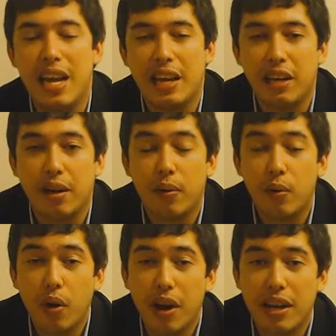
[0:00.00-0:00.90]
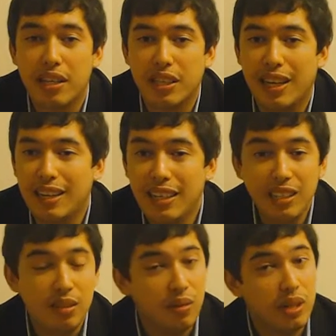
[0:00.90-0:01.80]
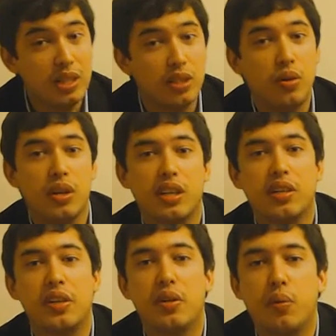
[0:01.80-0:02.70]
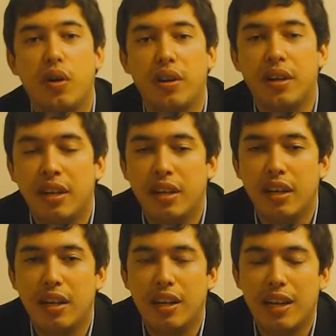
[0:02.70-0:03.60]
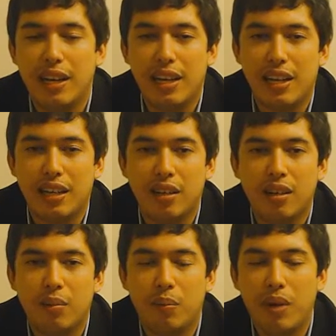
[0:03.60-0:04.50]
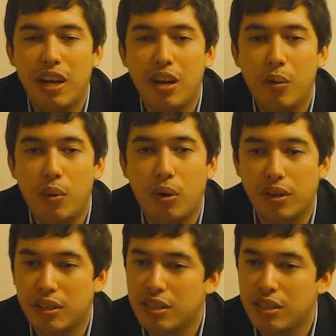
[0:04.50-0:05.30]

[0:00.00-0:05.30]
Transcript: in the race, and they look very strong in Q1 in Melbourne,